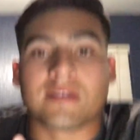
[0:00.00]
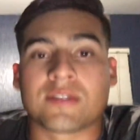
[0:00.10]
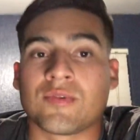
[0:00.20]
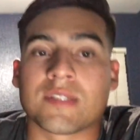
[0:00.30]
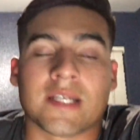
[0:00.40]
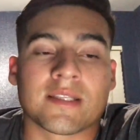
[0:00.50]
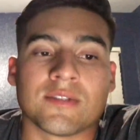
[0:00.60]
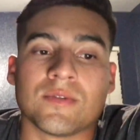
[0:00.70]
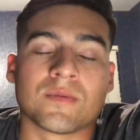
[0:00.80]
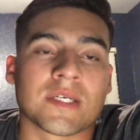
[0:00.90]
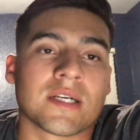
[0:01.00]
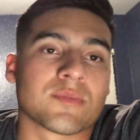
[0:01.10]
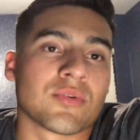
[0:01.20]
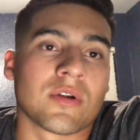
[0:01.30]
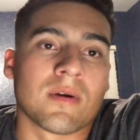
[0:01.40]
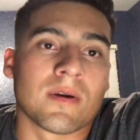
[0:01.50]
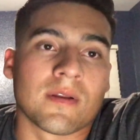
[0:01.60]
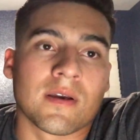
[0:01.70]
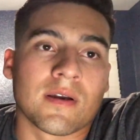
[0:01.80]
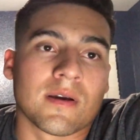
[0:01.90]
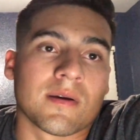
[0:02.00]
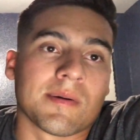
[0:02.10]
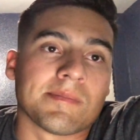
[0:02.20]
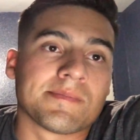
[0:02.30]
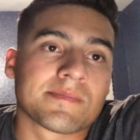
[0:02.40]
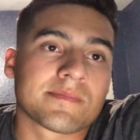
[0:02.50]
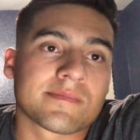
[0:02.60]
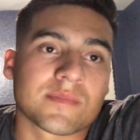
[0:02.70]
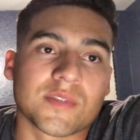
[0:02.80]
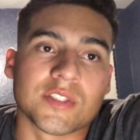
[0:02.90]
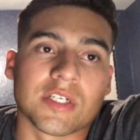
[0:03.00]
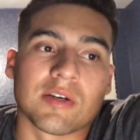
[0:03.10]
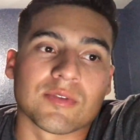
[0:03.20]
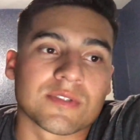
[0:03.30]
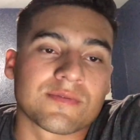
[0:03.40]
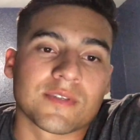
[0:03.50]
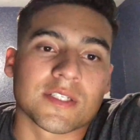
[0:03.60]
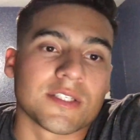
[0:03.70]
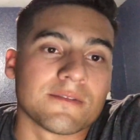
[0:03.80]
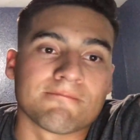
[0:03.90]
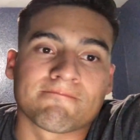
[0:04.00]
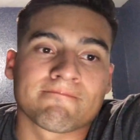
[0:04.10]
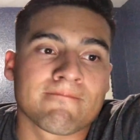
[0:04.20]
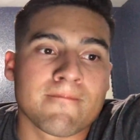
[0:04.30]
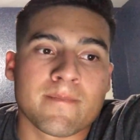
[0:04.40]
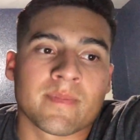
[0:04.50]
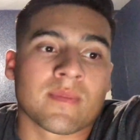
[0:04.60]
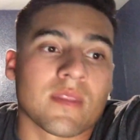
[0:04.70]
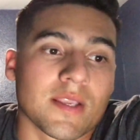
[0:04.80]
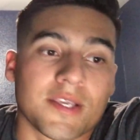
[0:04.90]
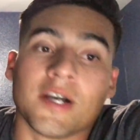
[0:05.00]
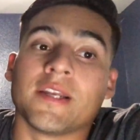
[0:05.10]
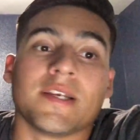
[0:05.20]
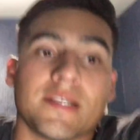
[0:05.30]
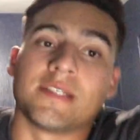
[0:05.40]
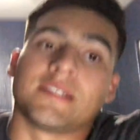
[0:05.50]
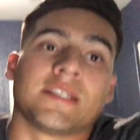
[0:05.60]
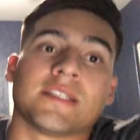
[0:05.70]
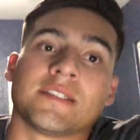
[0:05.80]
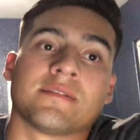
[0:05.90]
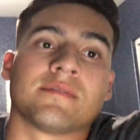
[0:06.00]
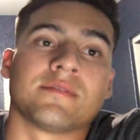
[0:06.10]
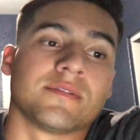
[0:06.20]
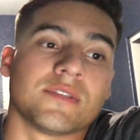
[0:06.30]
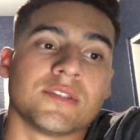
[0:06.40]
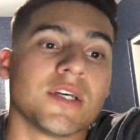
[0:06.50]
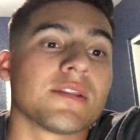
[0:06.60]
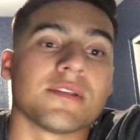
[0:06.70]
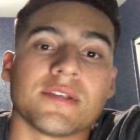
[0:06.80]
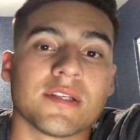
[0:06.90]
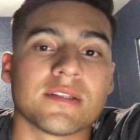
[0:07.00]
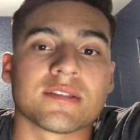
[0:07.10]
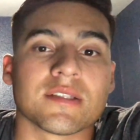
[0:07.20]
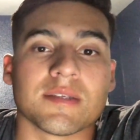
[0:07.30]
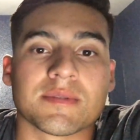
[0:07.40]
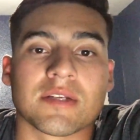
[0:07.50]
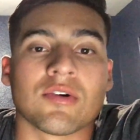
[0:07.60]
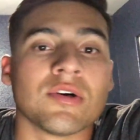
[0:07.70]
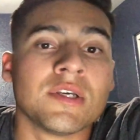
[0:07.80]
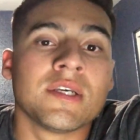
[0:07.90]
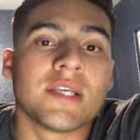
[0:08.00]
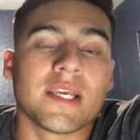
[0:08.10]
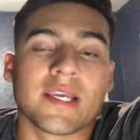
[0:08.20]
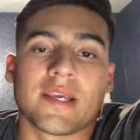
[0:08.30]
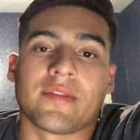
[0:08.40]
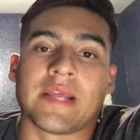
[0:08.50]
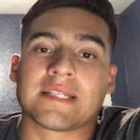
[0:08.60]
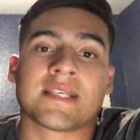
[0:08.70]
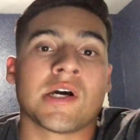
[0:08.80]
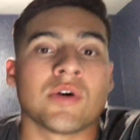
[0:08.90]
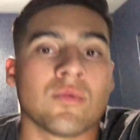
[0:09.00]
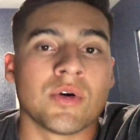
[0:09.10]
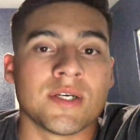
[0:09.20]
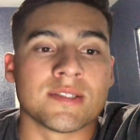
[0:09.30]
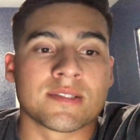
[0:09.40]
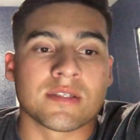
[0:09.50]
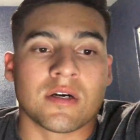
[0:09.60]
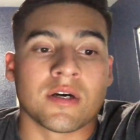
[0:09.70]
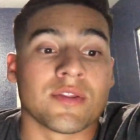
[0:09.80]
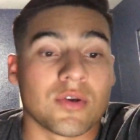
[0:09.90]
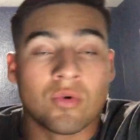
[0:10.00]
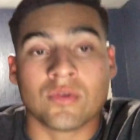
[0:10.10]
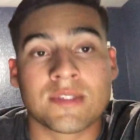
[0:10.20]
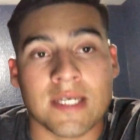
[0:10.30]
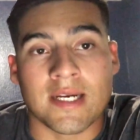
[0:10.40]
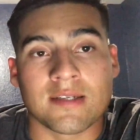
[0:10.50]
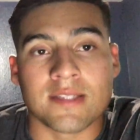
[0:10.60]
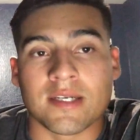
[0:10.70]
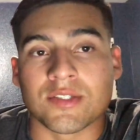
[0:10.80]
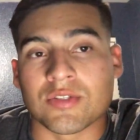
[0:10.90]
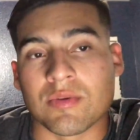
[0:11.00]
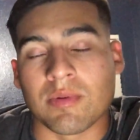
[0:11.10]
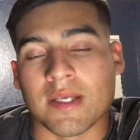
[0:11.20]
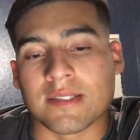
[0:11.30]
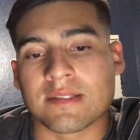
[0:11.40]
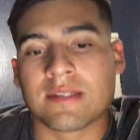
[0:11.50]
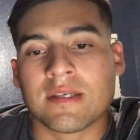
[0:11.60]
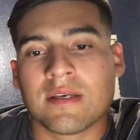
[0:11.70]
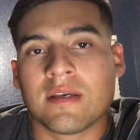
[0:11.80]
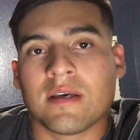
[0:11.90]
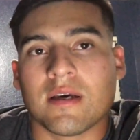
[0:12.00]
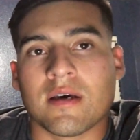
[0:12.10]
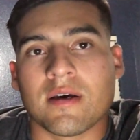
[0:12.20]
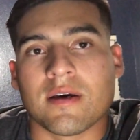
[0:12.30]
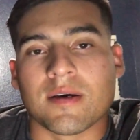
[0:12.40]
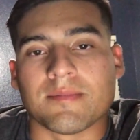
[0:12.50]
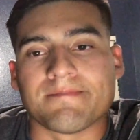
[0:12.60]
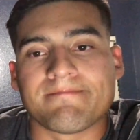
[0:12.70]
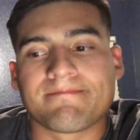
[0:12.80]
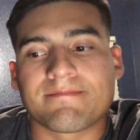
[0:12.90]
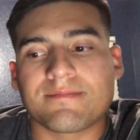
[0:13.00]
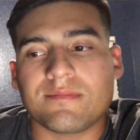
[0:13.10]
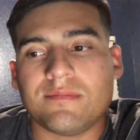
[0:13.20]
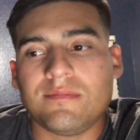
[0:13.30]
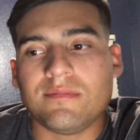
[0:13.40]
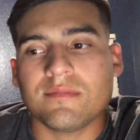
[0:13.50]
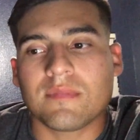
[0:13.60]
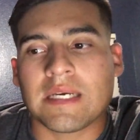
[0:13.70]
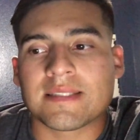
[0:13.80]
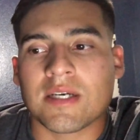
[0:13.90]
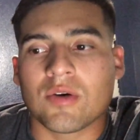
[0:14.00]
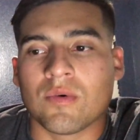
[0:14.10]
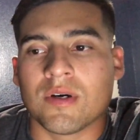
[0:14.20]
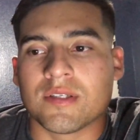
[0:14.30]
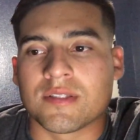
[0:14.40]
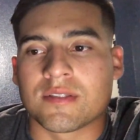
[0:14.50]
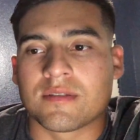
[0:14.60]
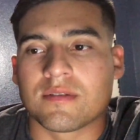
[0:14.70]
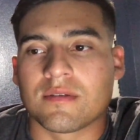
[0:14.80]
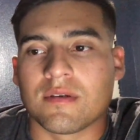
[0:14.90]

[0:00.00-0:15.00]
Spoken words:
soon as I got the new tires put on, I was fucking gunning it, and nothing slips at all. And that's how it was on the old tires that I just replaced. That's how it was